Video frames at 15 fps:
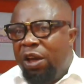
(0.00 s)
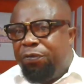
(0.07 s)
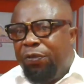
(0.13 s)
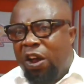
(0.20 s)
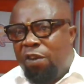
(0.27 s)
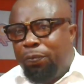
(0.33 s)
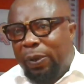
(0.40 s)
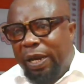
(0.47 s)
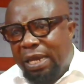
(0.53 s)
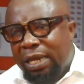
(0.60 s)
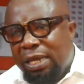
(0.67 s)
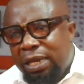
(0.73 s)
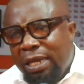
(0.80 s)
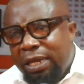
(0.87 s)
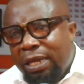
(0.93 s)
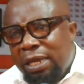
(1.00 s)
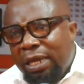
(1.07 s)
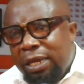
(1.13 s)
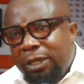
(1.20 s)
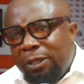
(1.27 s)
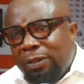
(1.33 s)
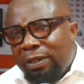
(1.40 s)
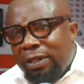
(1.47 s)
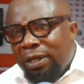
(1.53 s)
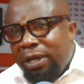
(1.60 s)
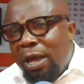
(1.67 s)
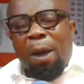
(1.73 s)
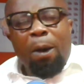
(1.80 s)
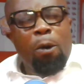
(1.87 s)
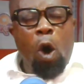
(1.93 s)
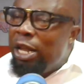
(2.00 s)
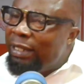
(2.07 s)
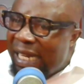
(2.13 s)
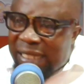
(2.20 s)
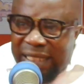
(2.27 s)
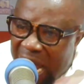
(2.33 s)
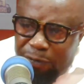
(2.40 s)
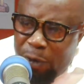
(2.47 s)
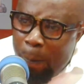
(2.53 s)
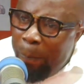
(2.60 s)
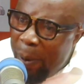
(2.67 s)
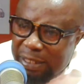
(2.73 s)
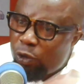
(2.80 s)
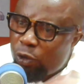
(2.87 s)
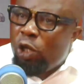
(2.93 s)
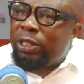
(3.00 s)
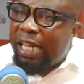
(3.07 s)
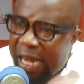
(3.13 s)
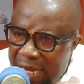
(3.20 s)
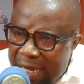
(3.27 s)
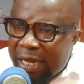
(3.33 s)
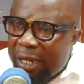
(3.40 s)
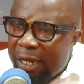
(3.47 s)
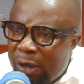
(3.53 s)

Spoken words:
on the field of play. On this ever part you see,